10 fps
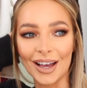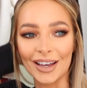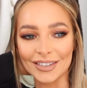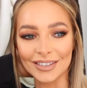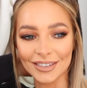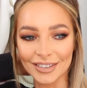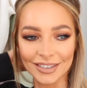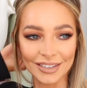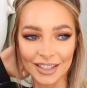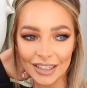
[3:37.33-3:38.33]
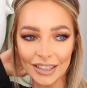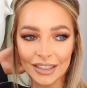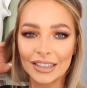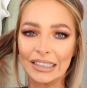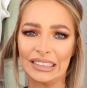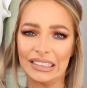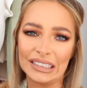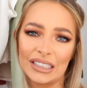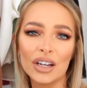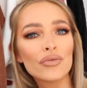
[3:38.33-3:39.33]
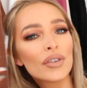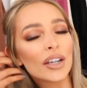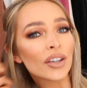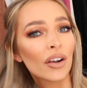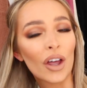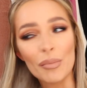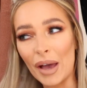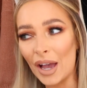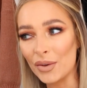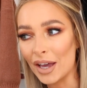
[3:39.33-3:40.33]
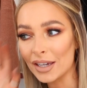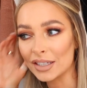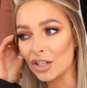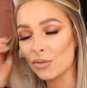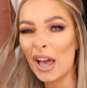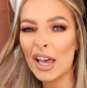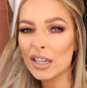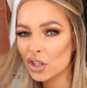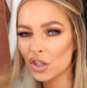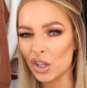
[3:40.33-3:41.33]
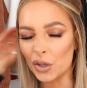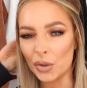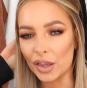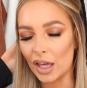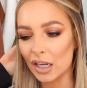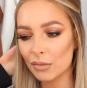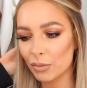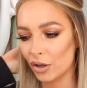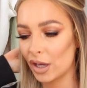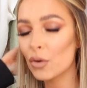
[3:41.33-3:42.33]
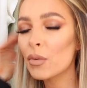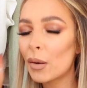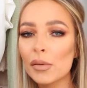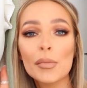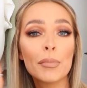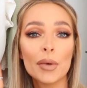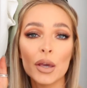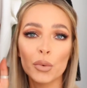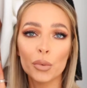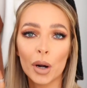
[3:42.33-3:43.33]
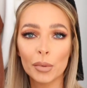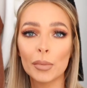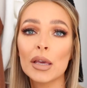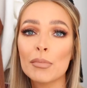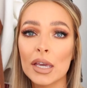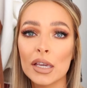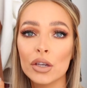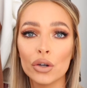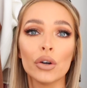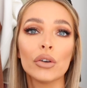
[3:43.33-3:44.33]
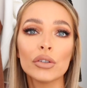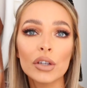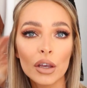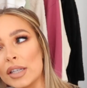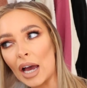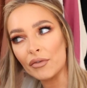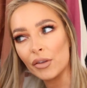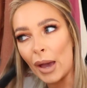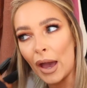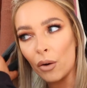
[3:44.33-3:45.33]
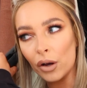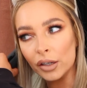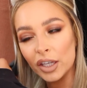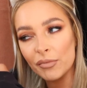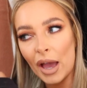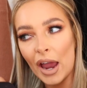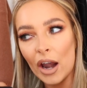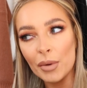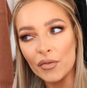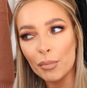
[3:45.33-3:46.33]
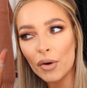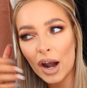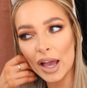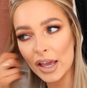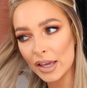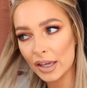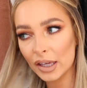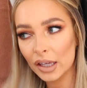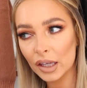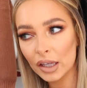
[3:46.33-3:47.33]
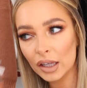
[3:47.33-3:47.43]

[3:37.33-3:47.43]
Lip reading: And I really don't like my hair with that extension. My hair's just so thin, but it will probably be good to have them out and give my hair a bit of a break.